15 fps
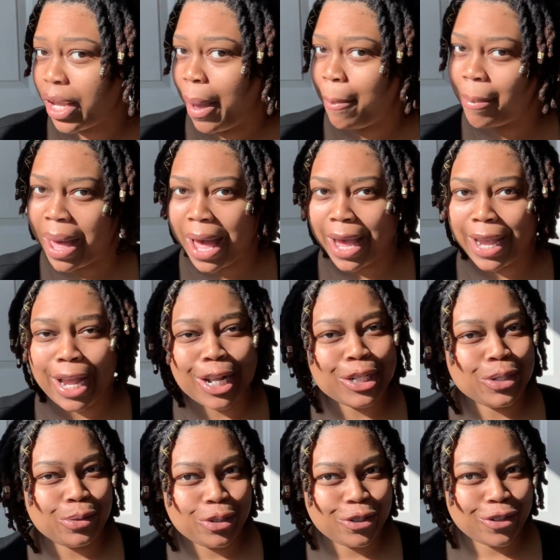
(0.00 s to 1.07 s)
my
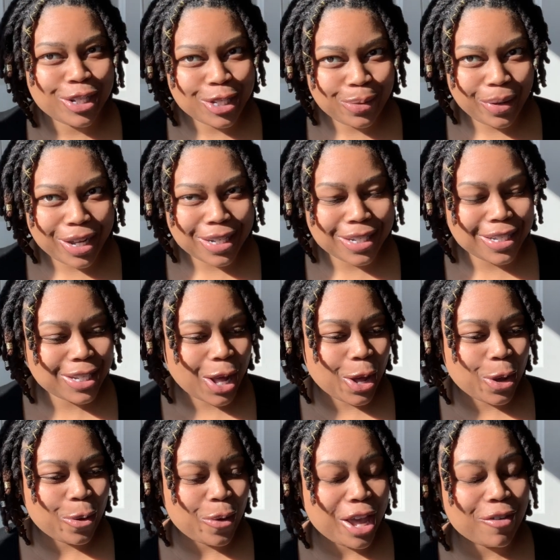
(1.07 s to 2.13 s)
two-strand twist.
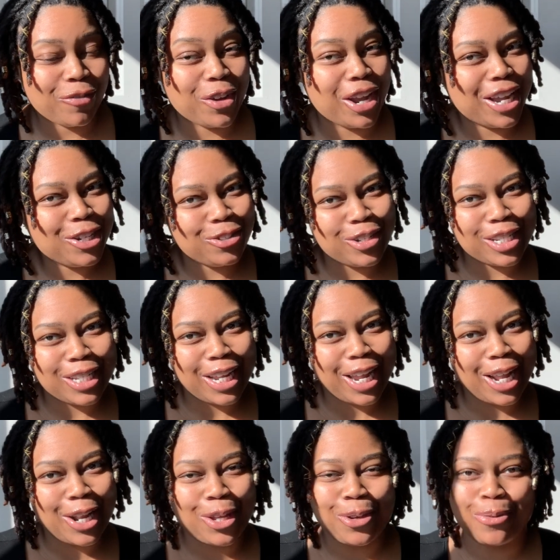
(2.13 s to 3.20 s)
So if you're interested
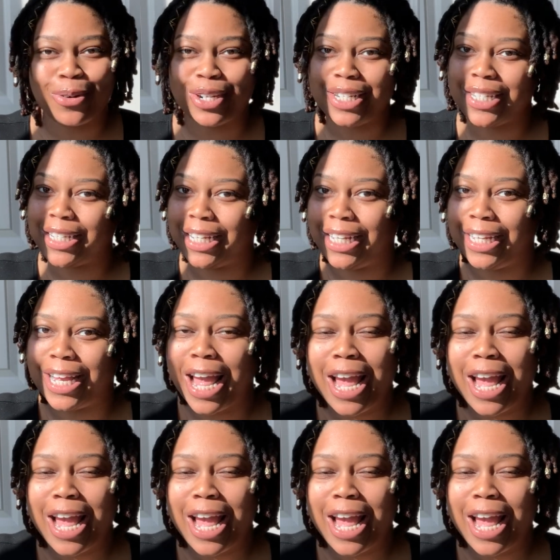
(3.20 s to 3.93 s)
and you wanna see